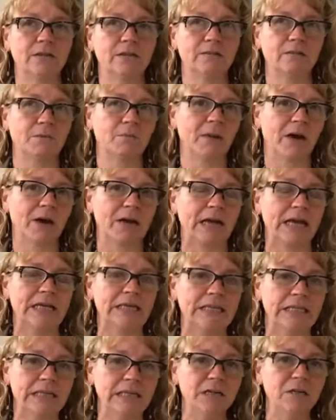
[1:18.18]
about
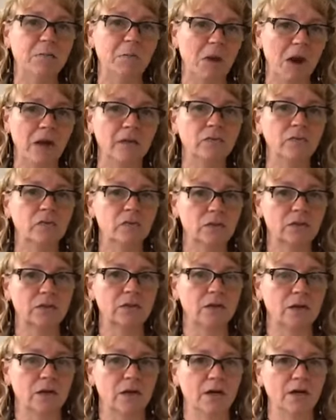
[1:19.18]
18 months
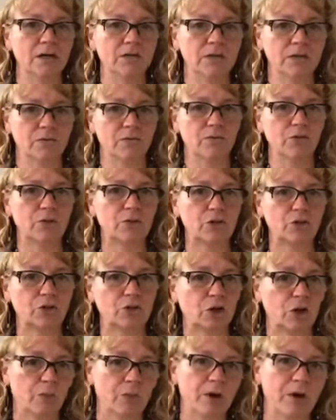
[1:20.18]
several years
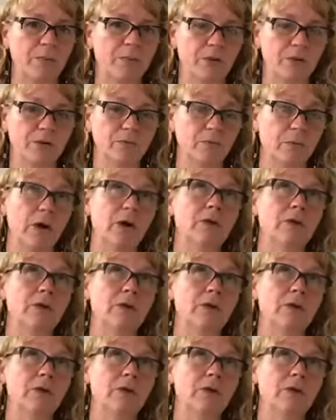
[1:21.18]
ago when I built,